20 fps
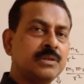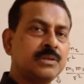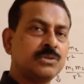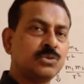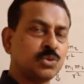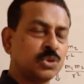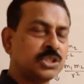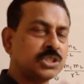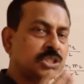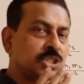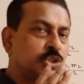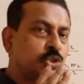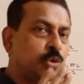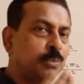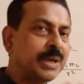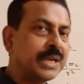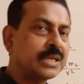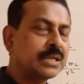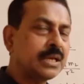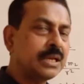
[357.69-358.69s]
So this is
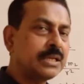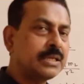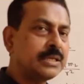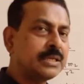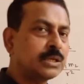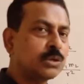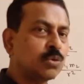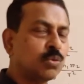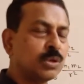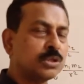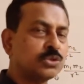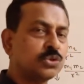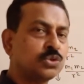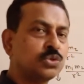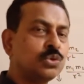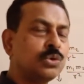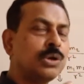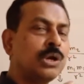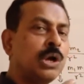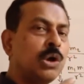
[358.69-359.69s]
numerically equals
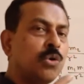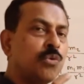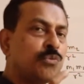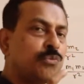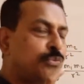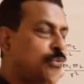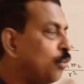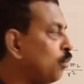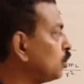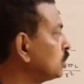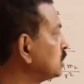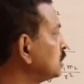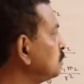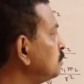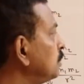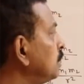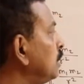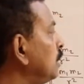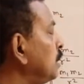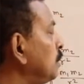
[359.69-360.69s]
to force
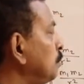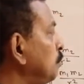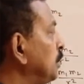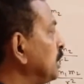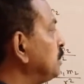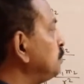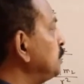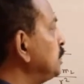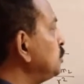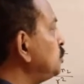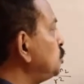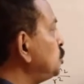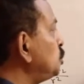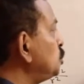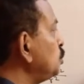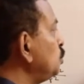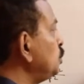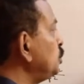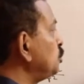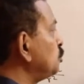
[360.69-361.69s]
between
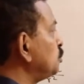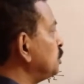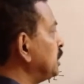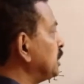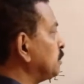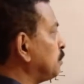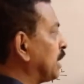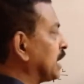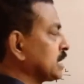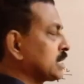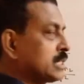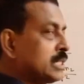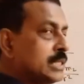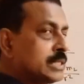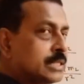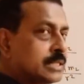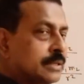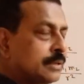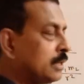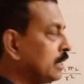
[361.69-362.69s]
two unit
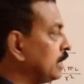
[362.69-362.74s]
masses